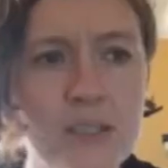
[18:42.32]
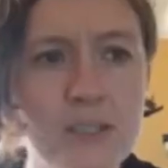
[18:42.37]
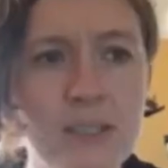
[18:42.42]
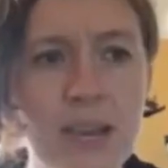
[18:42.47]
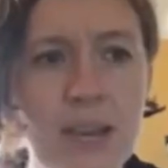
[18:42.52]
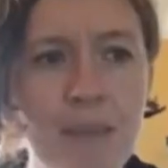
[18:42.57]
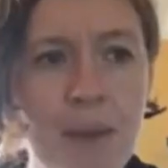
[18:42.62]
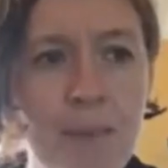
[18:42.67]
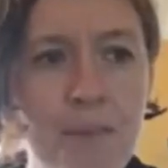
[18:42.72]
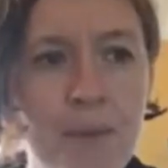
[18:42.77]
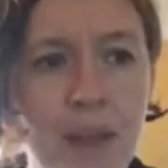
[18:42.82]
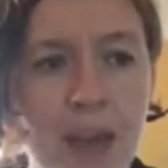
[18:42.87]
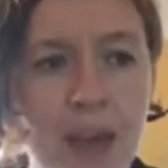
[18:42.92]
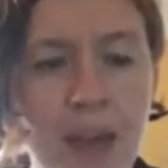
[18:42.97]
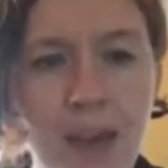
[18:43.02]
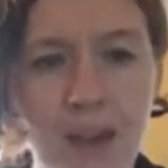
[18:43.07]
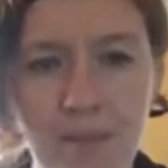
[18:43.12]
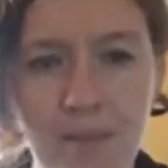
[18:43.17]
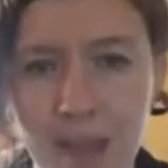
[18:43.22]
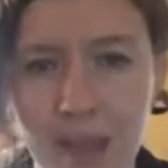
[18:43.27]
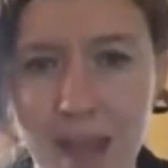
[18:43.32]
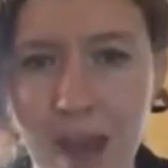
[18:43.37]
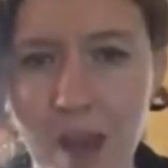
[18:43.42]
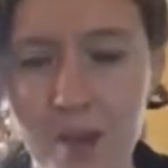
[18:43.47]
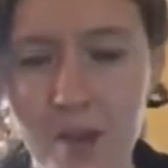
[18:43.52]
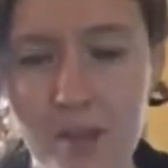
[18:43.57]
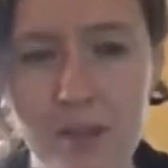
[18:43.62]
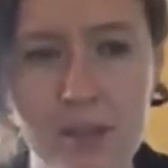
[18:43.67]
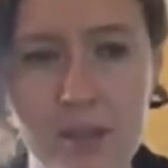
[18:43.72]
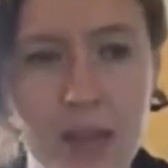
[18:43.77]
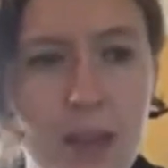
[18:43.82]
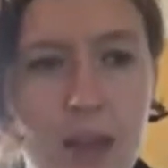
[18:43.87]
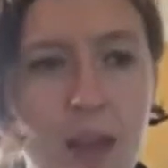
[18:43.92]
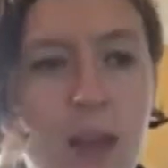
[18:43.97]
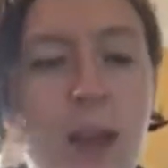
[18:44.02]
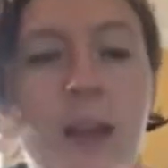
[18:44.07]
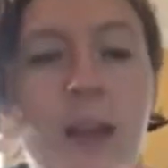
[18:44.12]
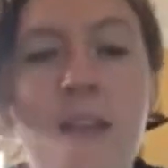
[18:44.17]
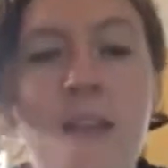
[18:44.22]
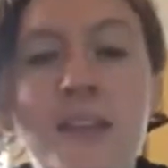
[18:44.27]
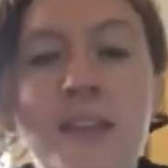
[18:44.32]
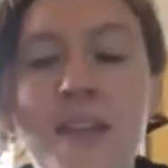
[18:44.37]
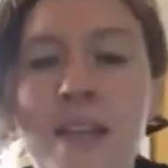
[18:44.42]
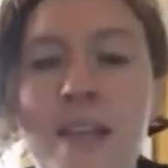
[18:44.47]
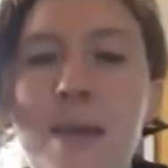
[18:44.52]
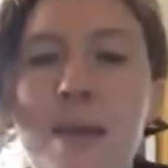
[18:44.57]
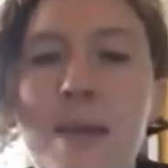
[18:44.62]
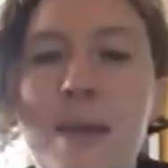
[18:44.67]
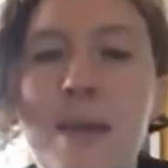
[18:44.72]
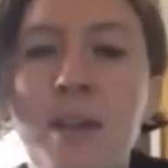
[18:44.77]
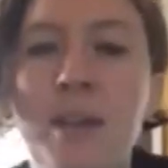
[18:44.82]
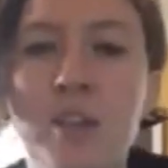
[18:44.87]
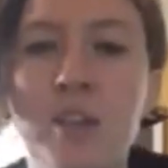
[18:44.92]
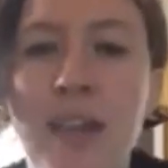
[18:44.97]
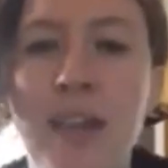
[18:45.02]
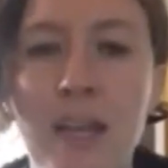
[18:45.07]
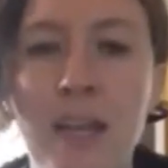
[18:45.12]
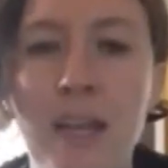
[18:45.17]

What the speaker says: play? Like, how does like the dynamic you're talking about?